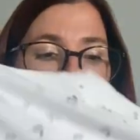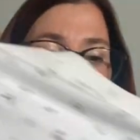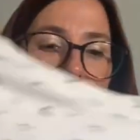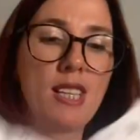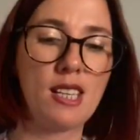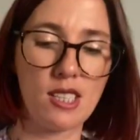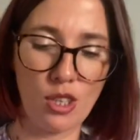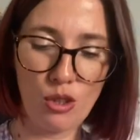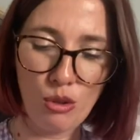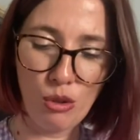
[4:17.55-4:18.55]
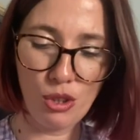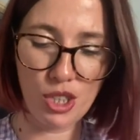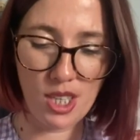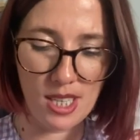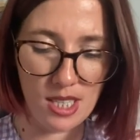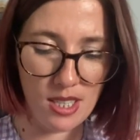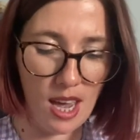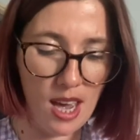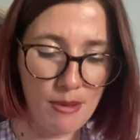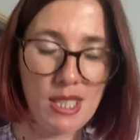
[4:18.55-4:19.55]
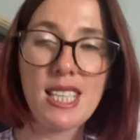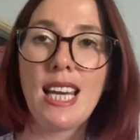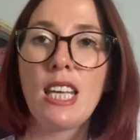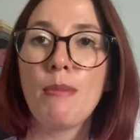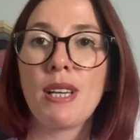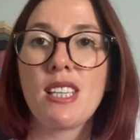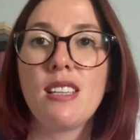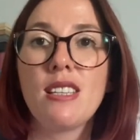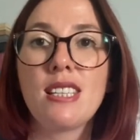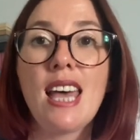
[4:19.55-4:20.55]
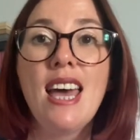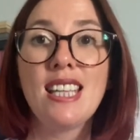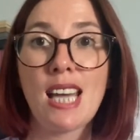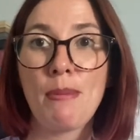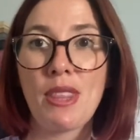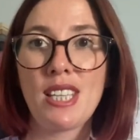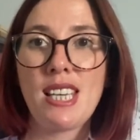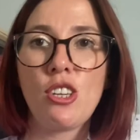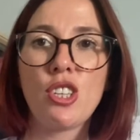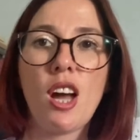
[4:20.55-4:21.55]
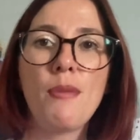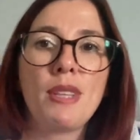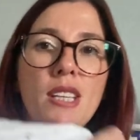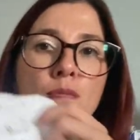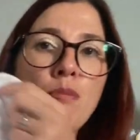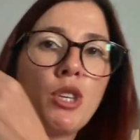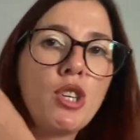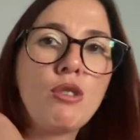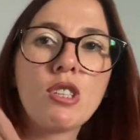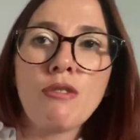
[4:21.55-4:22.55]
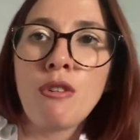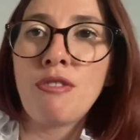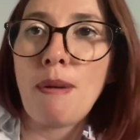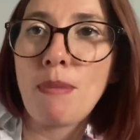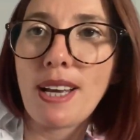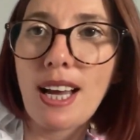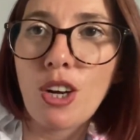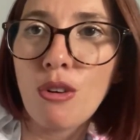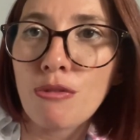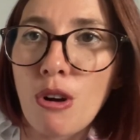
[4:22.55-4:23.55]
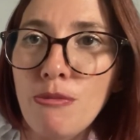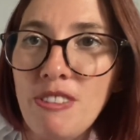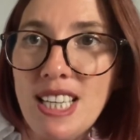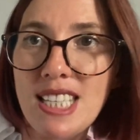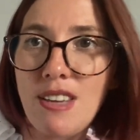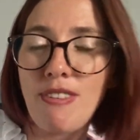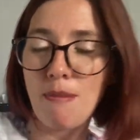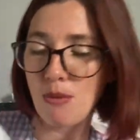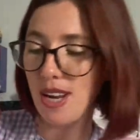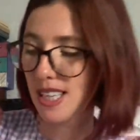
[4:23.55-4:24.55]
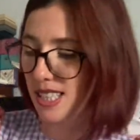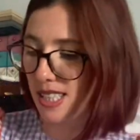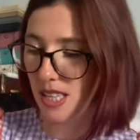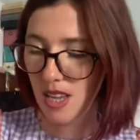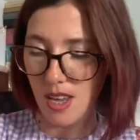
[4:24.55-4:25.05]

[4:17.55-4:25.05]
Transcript: So it was this gorgeous, it was Tilly and the Buttons Tabitha t-shirt with this beautiful fabric I got from Felicity Fabrics.